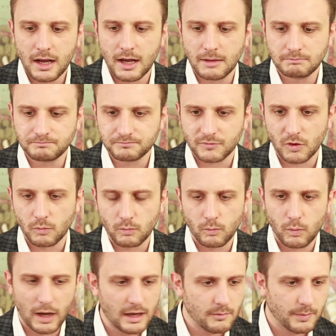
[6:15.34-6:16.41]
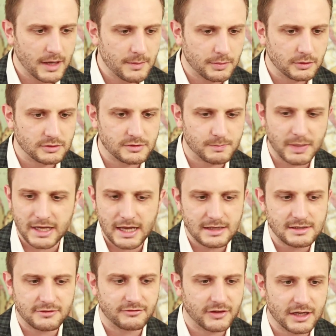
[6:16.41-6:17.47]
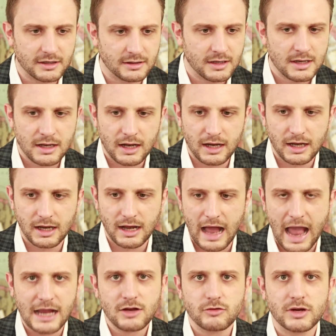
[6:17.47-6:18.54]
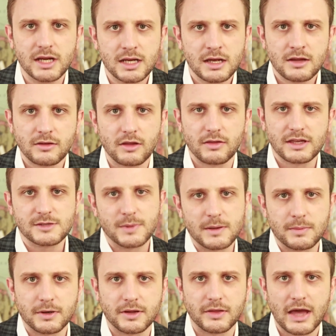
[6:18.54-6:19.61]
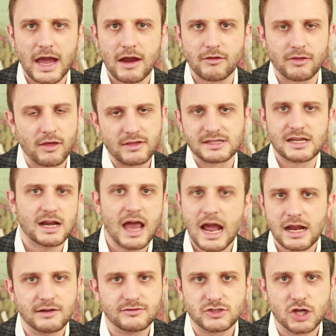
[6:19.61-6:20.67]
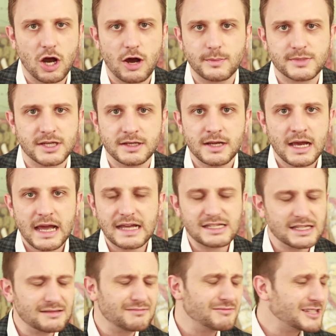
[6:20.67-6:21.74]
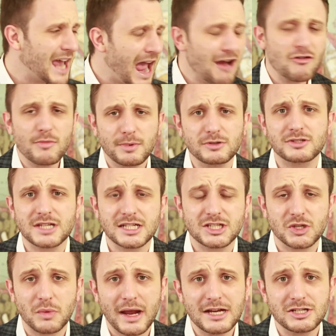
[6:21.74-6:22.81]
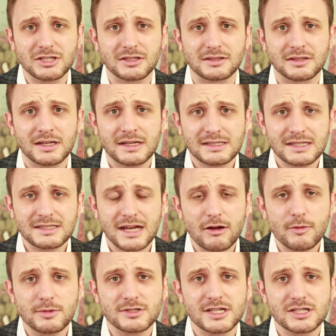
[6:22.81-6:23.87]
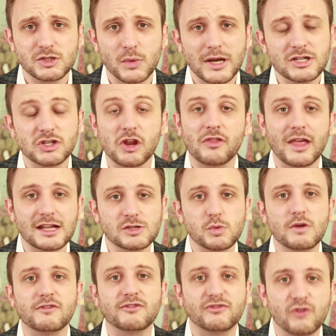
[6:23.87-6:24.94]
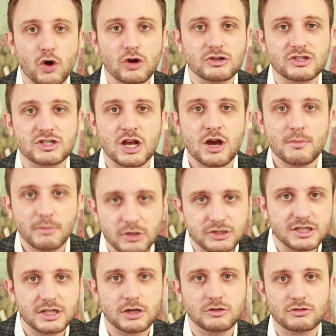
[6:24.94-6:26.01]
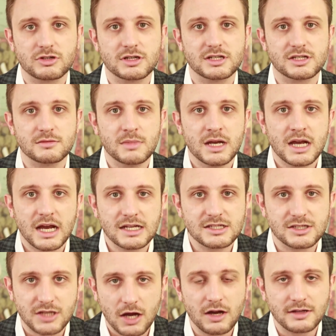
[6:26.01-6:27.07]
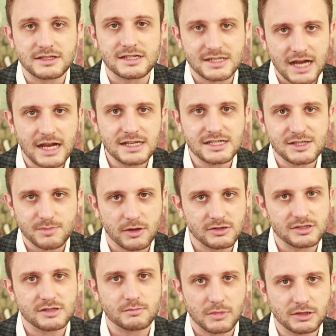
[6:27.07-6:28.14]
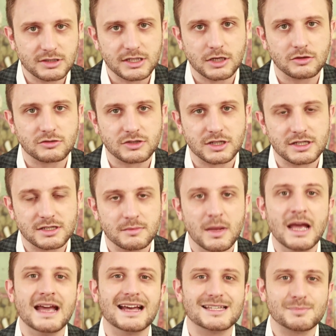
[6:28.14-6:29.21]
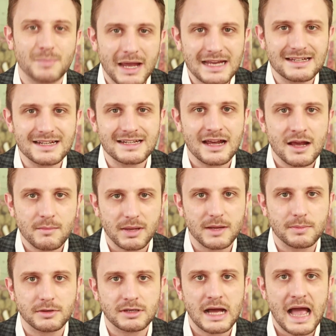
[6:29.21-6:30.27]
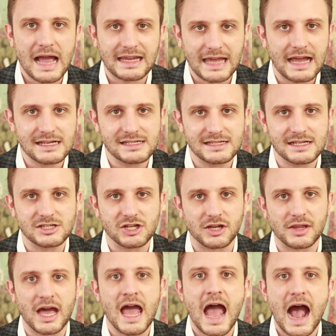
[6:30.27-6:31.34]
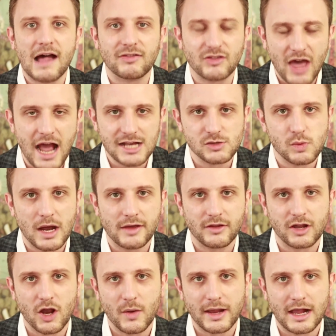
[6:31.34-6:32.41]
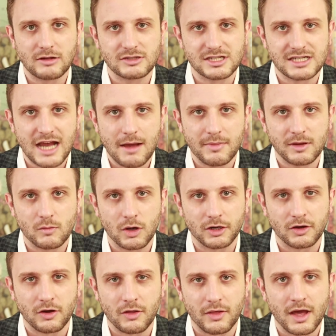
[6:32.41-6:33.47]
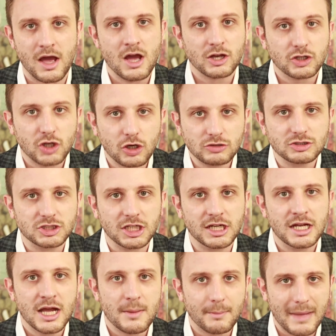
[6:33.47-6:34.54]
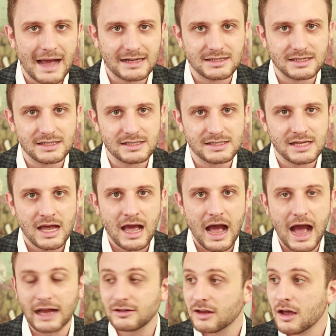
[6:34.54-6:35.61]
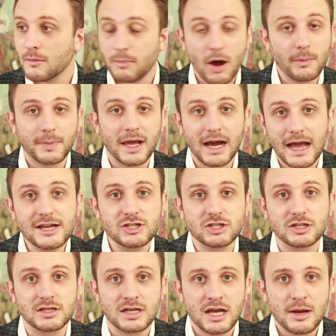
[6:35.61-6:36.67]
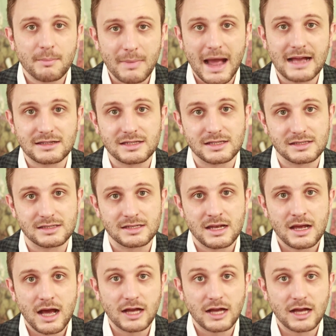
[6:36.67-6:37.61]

The white people begin to feel angry that these people are there and that there's a lack of jobs. And it's a terrible situation. It's a terrible situation, and that's what forced multiculturalism has done. State-sponsored multiculturalism has pitted people against each other, and that's why they're going out stabbing one another. Culture matters and population matters.